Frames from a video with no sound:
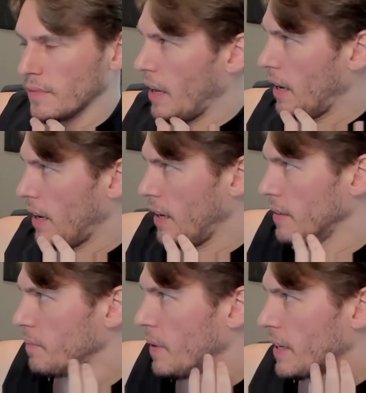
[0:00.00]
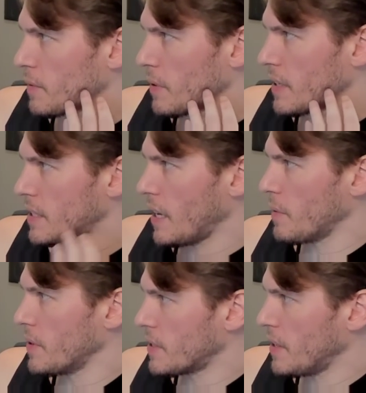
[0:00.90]
I, I, I guess we're going to stay
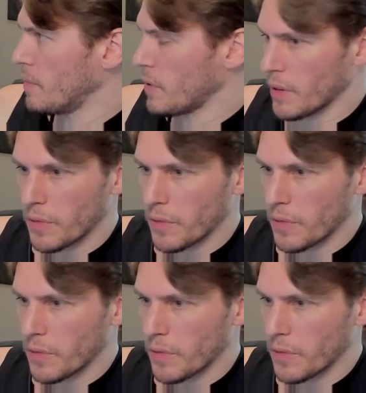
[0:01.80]
with this theme here